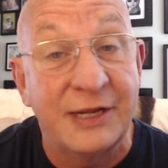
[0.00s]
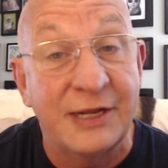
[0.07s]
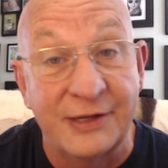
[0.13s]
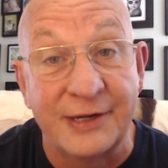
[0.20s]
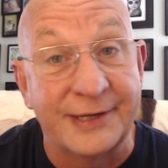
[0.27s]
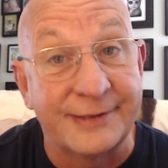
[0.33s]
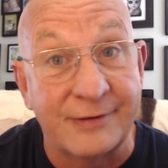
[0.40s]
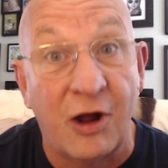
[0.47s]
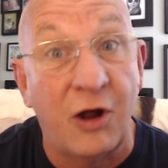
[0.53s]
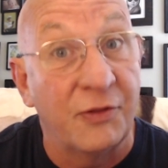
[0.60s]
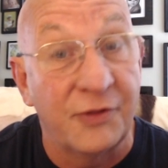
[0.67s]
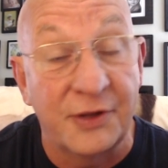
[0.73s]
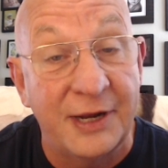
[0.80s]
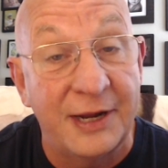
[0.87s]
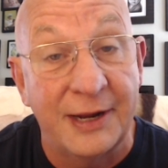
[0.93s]
thing all
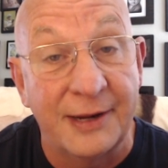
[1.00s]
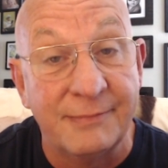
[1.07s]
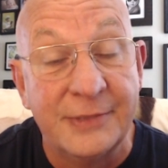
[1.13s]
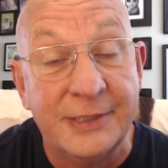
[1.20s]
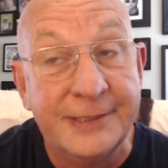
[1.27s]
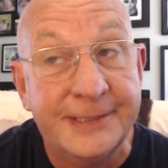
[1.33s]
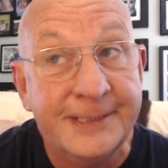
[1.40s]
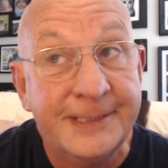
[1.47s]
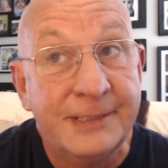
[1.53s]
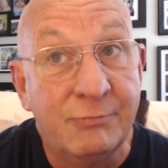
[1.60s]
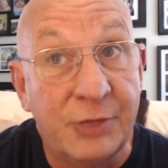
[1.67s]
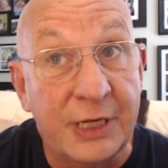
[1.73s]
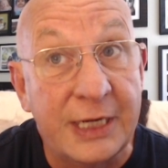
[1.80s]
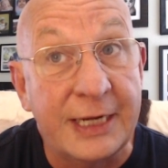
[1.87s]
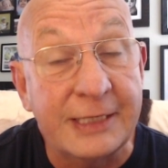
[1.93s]
the time.
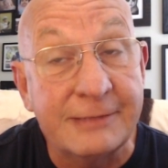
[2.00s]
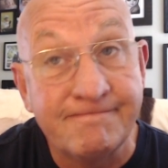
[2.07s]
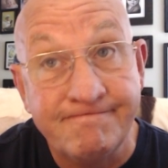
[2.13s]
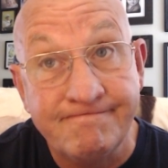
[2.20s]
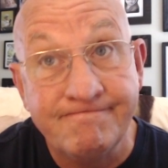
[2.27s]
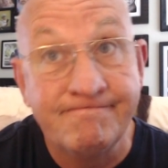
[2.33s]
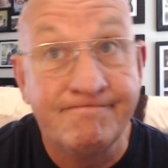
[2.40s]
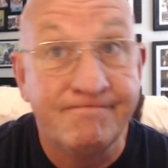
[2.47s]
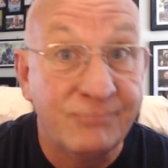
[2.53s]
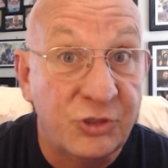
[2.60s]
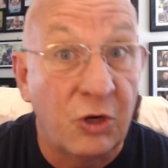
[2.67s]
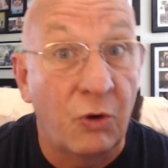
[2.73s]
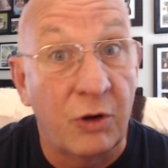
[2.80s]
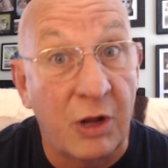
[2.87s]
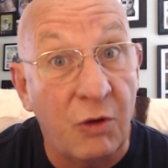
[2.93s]
But
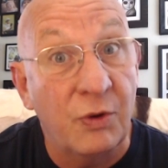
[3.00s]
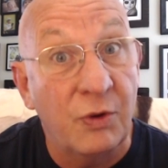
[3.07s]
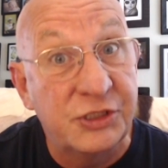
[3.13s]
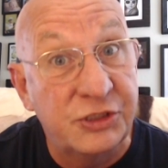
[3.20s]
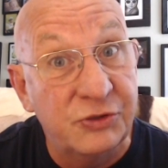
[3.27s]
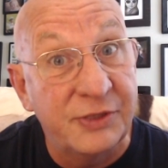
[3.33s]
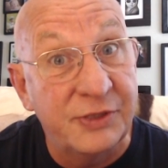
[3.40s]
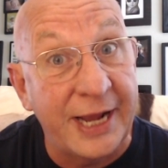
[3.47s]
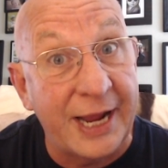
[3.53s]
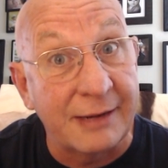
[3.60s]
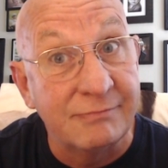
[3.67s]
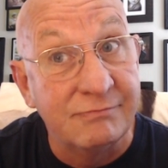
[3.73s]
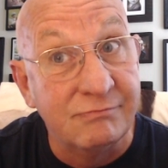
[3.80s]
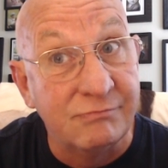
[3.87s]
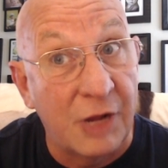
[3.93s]
don't always do that.
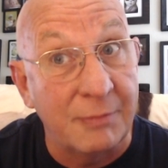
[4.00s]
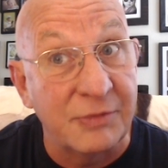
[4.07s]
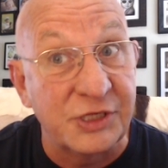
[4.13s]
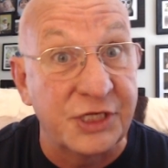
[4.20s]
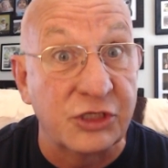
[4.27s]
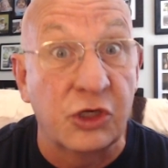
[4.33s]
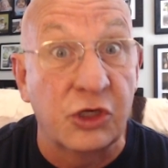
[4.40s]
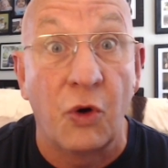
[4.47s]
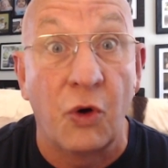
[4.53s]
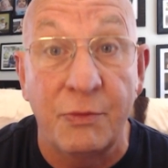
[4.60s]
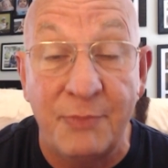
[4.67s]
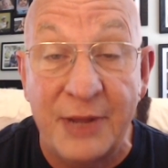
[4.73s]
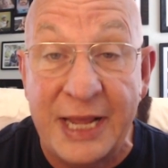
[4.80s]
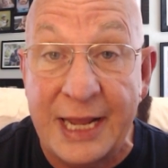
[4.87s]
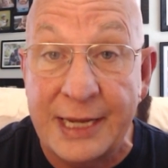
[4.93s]
Mama says, go to
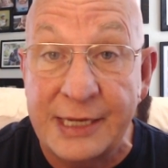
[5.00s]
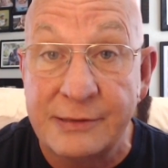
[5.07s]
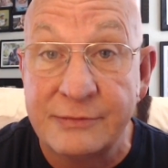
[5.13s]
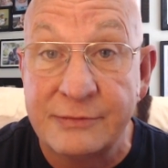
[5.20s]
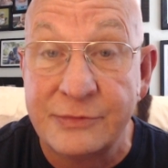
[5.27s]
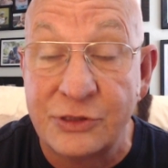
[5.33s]
bed.